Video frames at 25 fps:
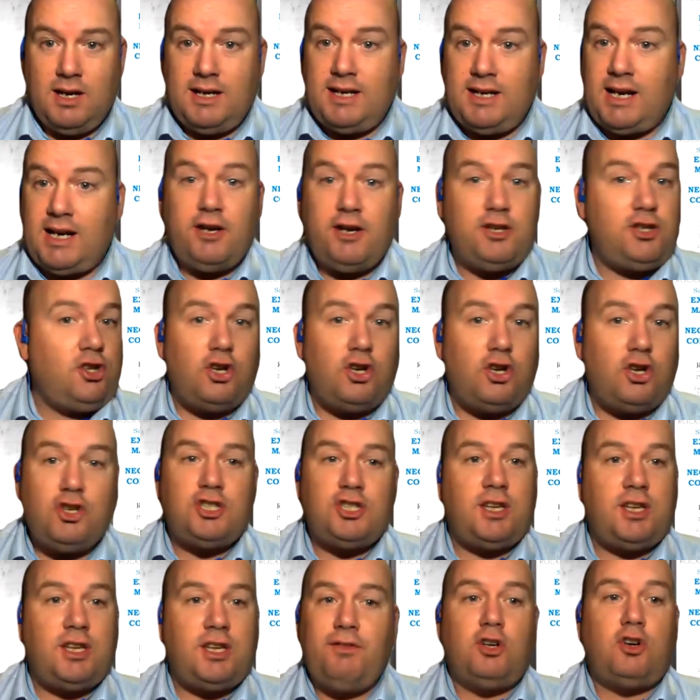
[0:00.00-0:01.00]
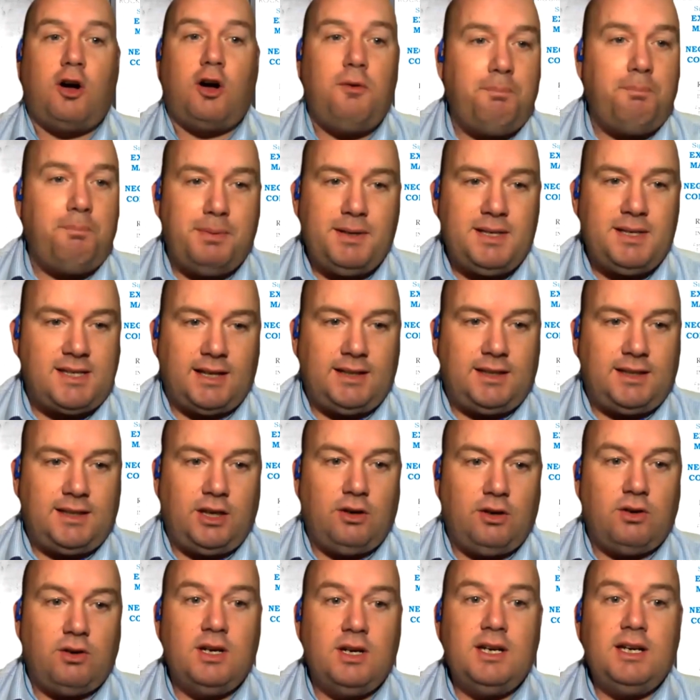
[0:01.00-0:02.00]
Now, it's not just even compensating
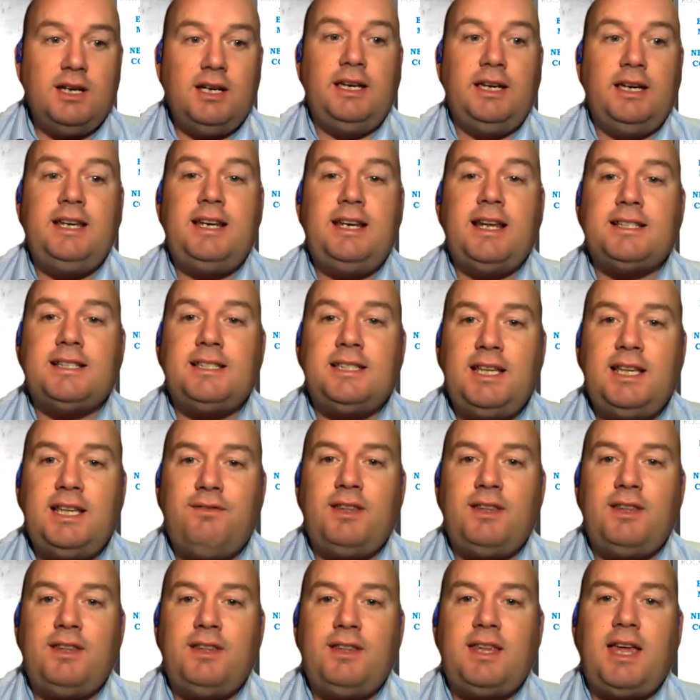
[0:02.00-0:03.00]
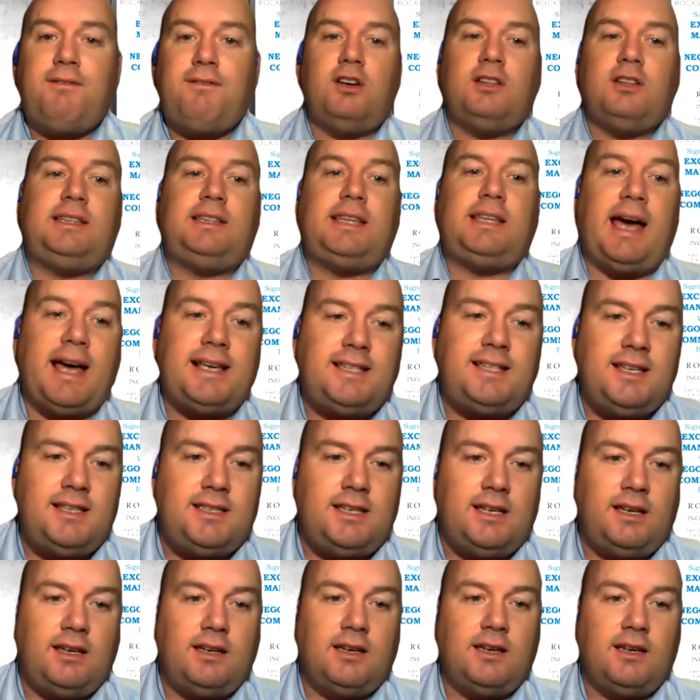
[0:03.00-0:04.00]
you. He doesn't even have the
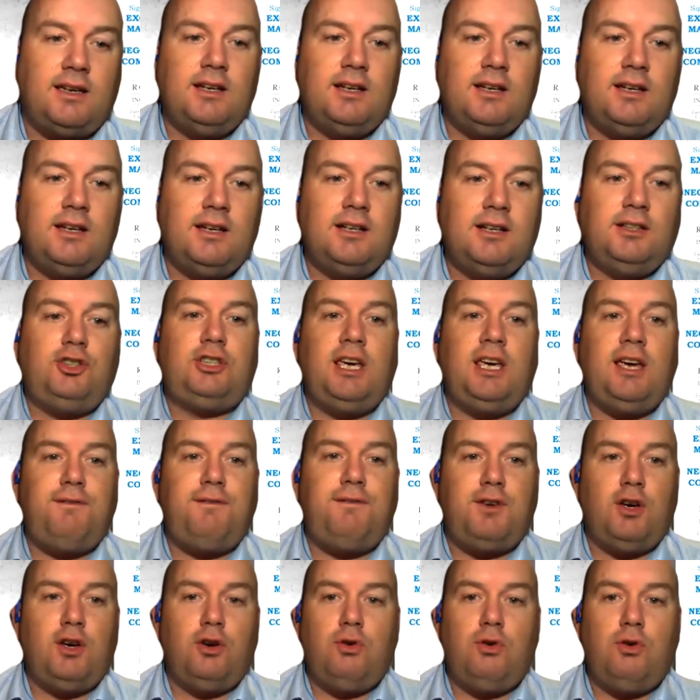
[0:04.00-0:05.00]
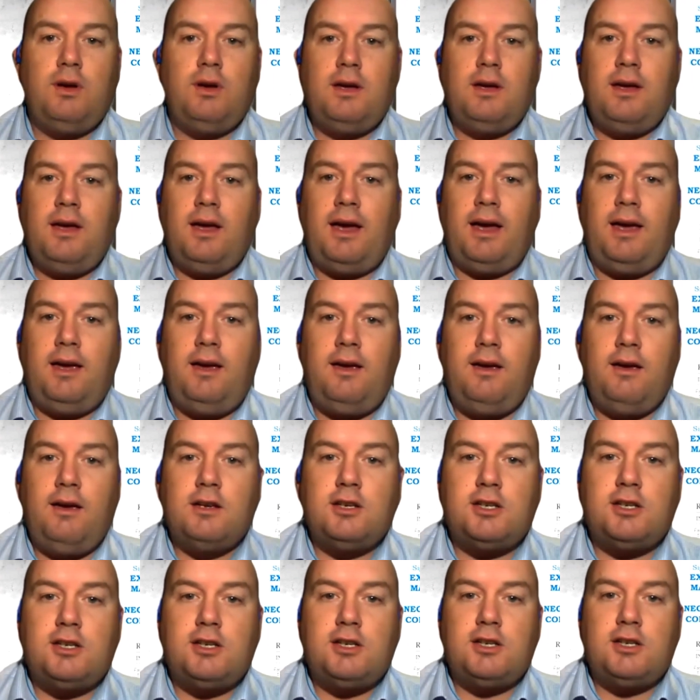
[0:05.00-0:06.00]
audacity to give you a
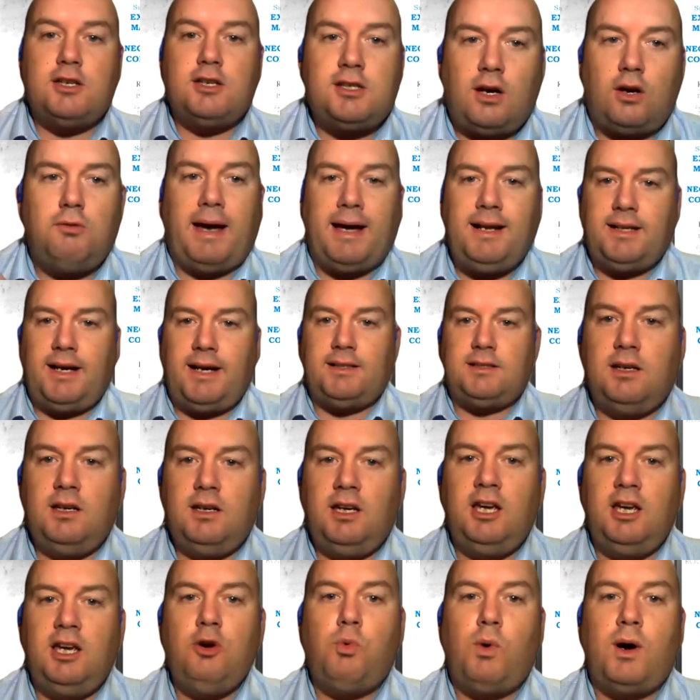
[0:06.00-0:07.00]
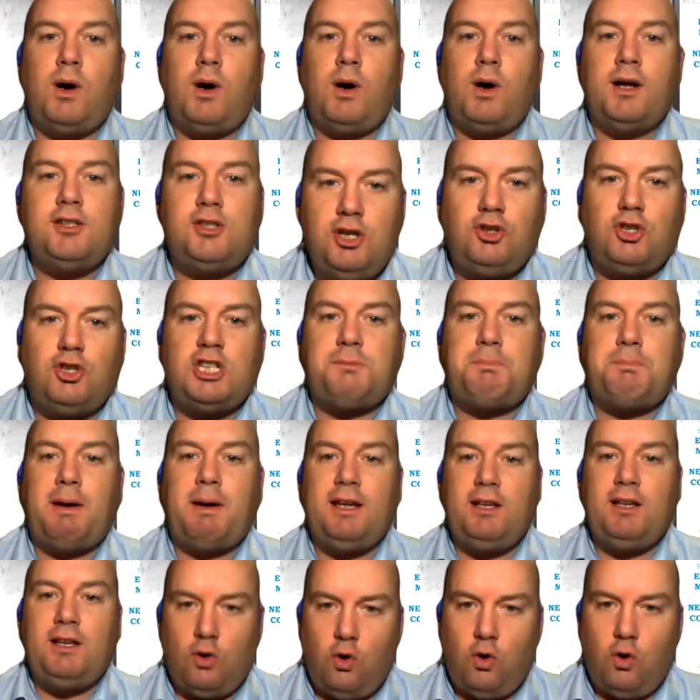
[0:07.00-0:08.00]
sole mandate. He wants you to
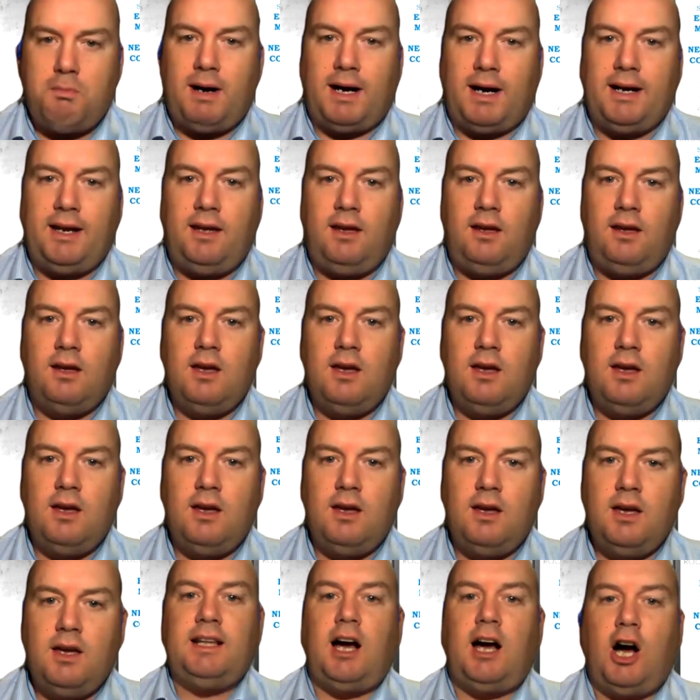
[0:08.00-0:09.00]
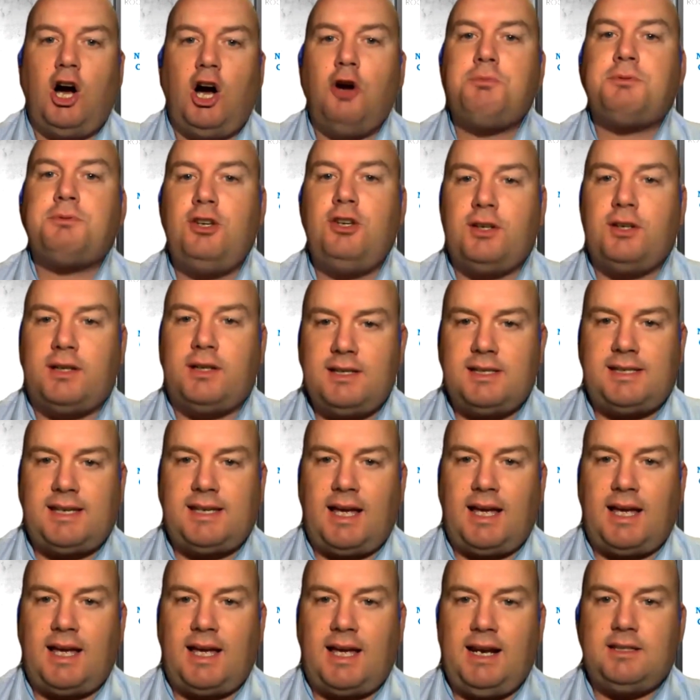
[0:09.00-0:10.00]
spend your money in the hopes that you can
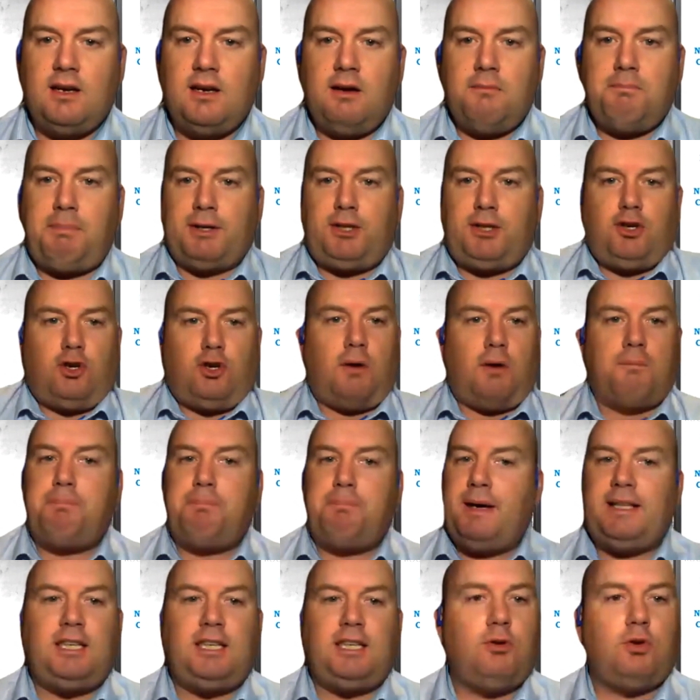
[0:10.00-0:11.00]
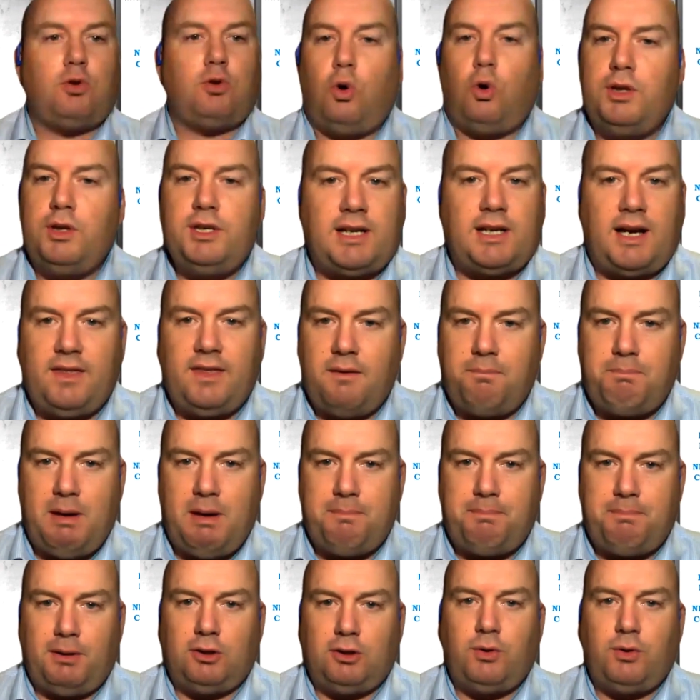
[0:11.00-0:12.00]
sell it, but you're competing with all these other
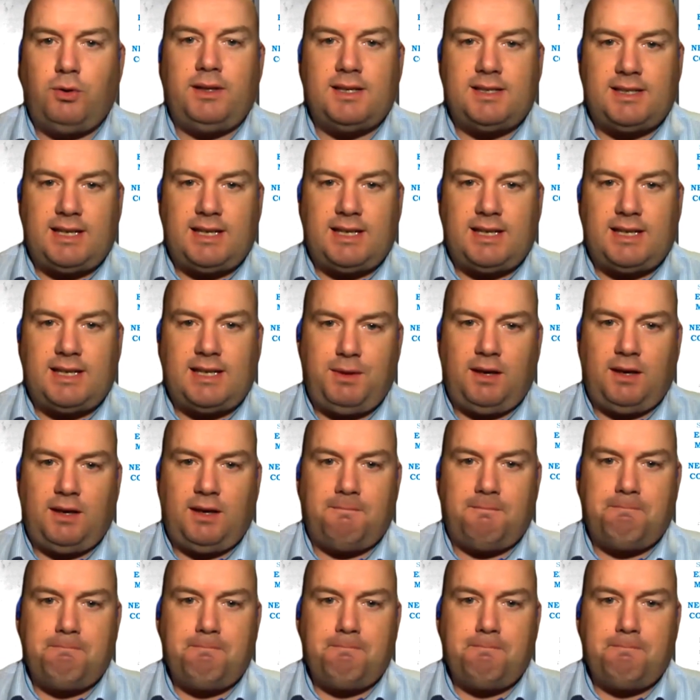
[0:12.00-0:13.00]
people doing the same thing.